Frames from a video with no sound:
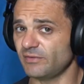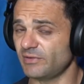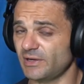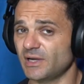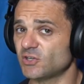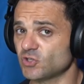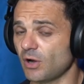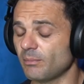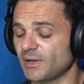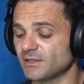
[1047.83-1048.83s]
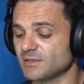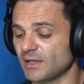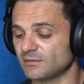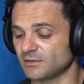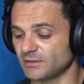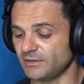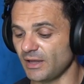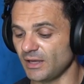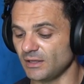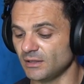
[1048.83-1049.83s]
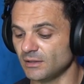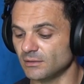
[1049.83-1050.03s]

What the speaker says: very large companies that they